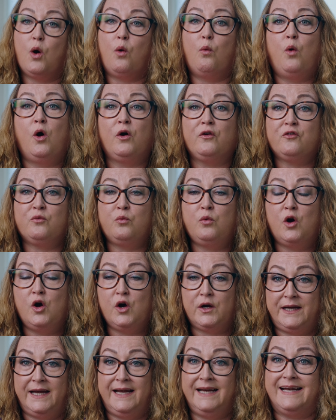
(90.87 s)
What's
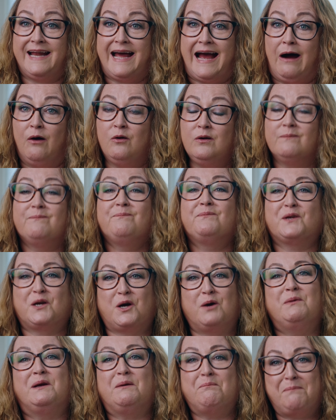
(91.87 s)
working now,
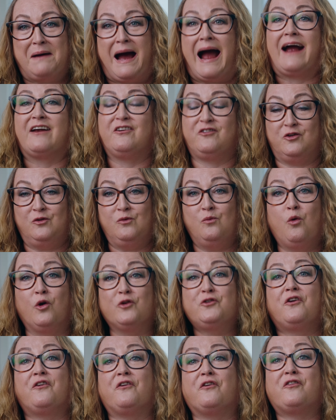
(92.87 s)
coming back to
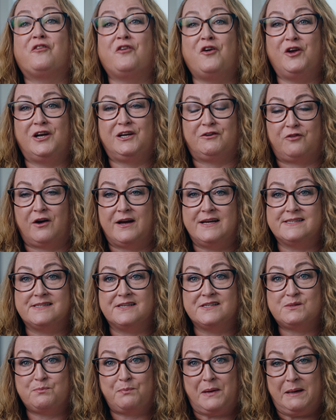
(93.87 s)
what are the search
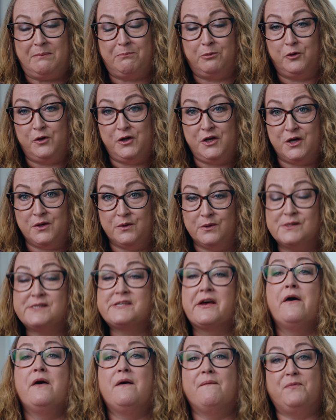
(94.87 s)
phrases people use